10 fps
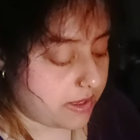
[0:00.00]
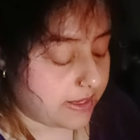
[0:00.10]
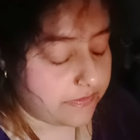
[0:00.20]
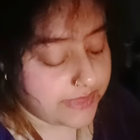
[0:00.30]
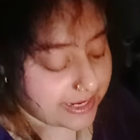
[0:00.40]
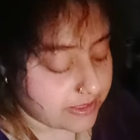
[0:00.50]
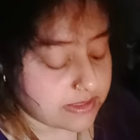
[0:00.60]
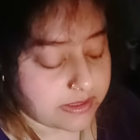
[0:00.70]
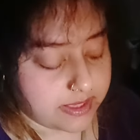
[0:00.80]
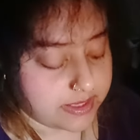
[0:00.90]
If that is
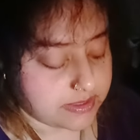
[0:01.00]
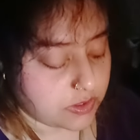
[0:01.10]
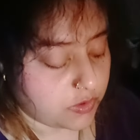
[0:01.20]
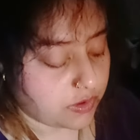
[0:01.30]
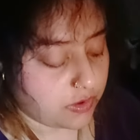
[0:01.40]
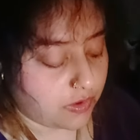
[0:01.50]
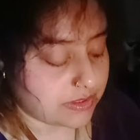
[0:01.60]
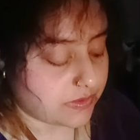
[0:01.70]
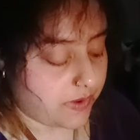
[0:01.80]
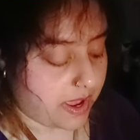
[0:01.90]
the case, you're
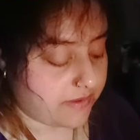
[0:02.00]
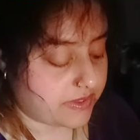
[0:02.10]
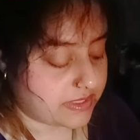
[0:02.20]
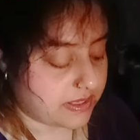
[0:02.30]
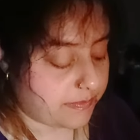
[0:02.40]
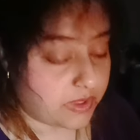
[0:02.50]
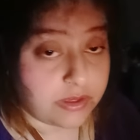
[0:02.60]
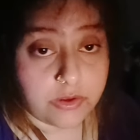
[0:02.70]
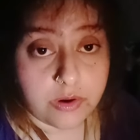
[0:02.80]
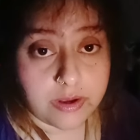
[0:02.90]
also having something
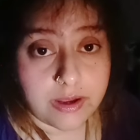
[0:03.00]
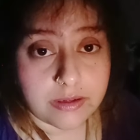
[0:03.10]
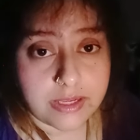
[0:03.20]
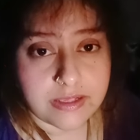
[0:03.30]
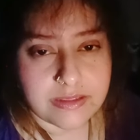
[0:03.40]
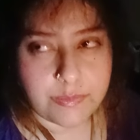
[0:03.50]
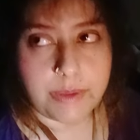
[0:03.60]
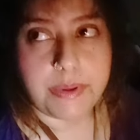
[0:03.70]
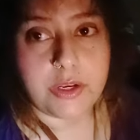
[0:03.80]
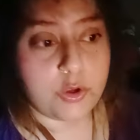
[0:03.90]
in your hand, like it's
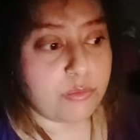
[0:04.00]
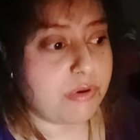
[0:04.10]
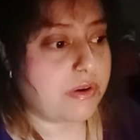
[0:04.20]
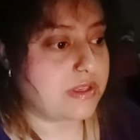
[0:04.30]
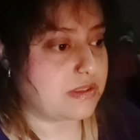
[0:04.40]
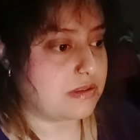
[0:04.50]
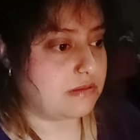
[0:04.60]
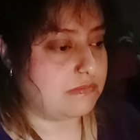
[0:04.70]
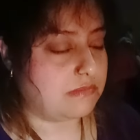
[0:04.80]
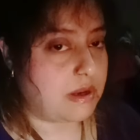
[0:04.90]
maybe a new book, it's
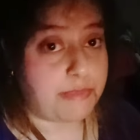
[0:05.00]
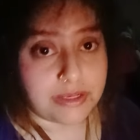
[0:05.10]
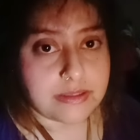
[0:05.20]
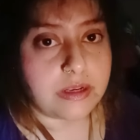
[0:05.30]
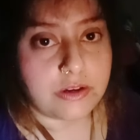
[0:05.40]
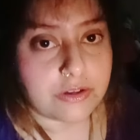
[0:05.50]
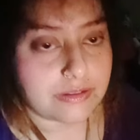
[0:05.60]
a bestseller.